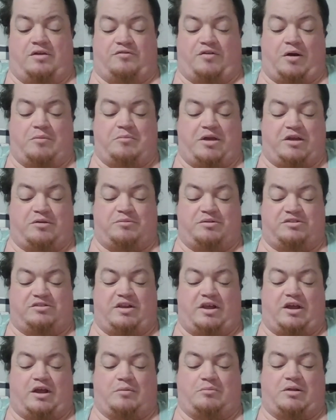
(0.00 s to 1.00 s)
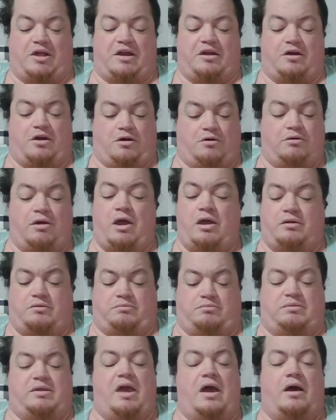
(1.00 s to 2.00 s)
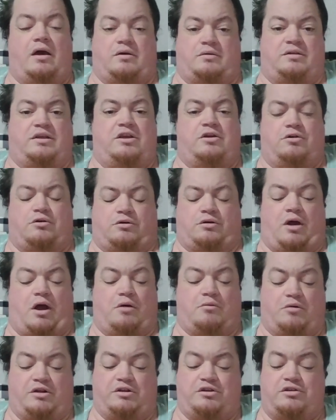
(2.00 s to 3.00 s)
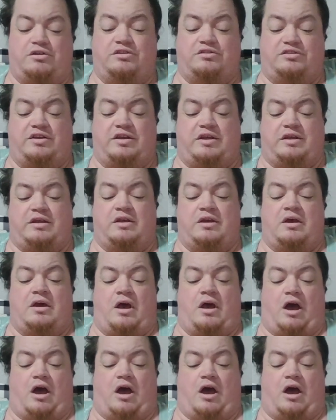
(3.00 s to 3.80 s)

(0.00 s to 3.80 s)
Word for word: if I make a mistake, I'm like, okay, yeah, here, I want you to see.